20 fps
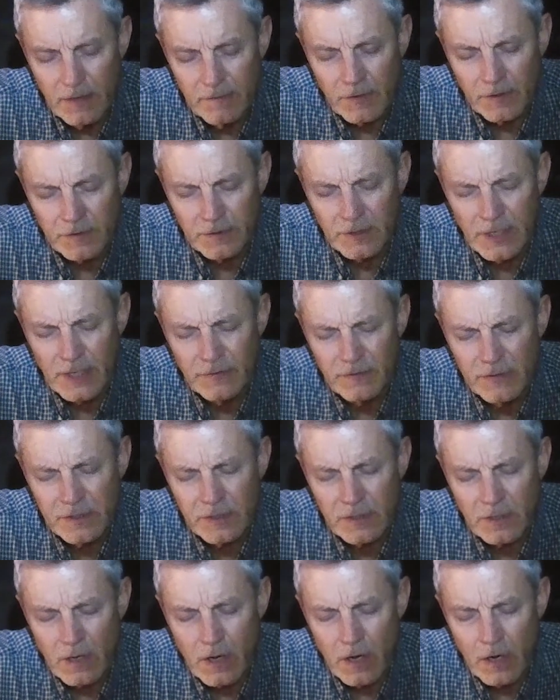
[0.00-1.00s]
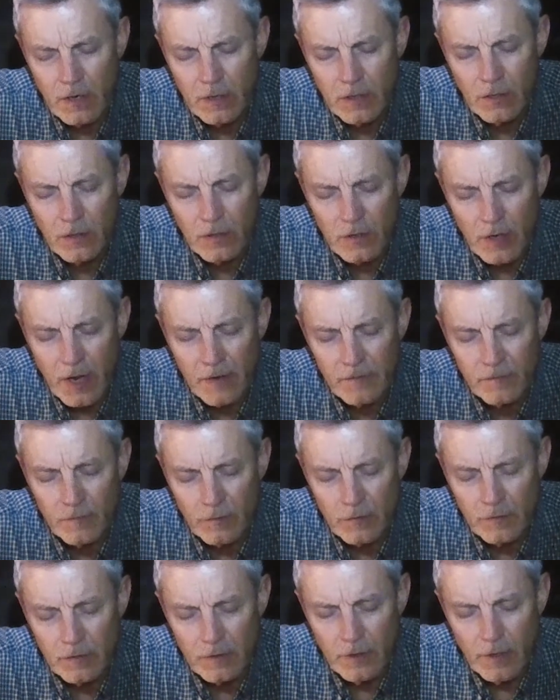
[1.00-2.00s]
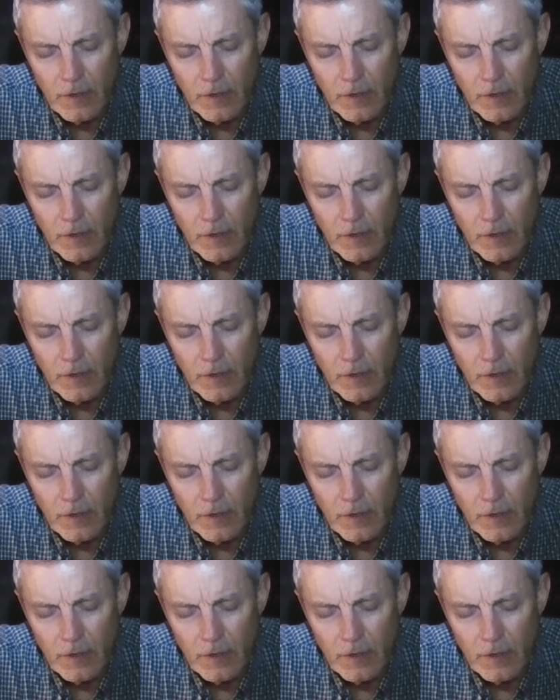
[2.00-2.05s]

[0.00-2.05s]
Father, give us hunger ever